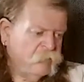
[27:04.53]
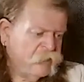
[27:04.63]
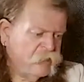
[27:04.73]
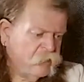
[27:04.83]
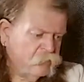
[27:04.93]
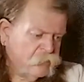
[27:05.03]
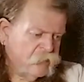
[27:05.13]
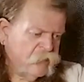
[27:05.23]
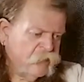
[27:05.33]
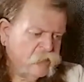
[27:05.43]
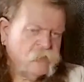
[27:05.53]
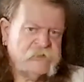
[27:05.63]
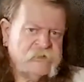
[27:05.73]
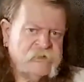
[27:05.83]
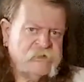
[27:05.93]
He killed King
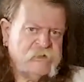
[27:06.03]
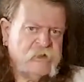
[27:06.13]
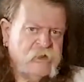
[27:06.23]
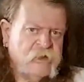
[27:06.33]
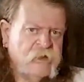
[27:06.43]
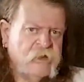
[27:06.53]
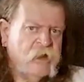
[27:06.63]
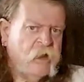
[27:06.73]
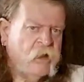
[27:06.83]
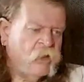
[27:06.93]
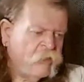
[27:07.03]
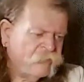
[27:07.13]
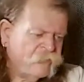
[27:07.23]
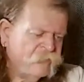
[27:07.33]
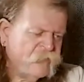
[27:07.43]
Constantine.
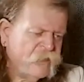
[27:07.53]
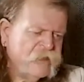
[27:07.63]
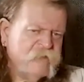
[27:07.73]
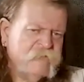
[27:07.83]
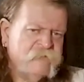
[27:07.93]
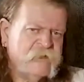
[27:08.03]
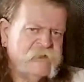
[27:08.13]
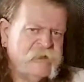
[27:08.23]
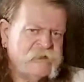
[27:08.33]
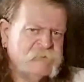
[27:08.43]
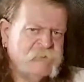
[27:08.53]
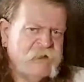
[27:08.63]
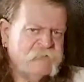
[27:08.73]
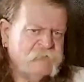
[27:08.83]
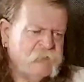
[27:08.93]
Half the Viking fleet had to be
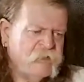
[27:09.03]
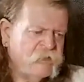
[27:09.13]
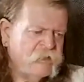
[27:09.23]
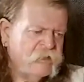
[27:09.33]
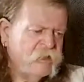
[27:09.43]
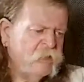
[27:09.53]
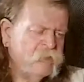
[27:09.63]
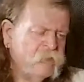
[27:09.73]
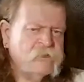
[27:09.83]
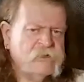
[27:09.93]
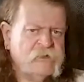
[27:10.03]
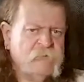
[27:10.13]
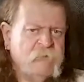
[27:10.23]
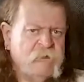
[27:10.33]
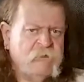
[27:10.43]
left behind because of the
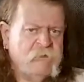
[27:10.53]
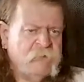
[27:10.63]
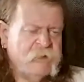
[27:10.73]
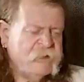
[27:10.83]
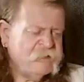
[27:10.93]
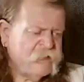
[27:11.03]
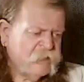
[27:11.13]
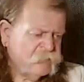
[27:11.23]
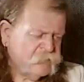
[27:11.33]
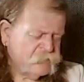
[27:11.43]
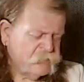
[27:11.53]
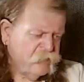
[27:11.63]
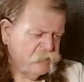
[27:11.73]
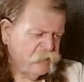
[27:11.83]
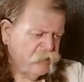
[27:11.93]
uh, many deaths.
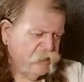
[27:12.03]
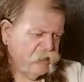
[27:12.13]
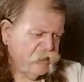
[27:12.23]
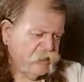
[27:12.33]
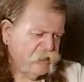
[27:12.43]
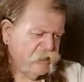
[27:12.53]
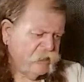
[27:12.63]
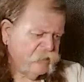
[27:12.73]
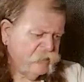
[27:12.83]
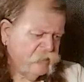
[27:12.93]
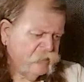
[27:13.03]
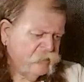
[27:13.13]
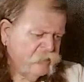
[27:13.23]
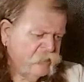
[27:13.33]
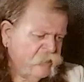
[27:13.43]
And
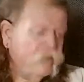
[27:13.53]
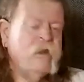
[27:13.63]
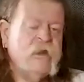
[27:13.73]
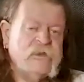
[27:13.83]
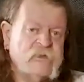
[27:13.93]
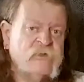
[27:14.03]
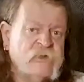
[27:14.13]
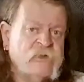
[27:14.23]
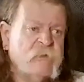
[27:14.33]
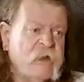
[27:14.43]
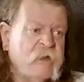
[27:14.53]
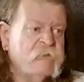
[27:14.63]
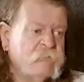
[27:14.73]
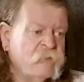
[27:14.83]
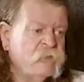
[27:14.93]
he sorted them
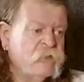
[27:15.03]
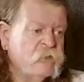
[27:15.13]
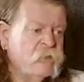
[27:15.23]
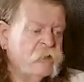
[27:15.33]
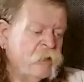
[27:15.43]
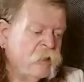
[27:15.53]
out, but good.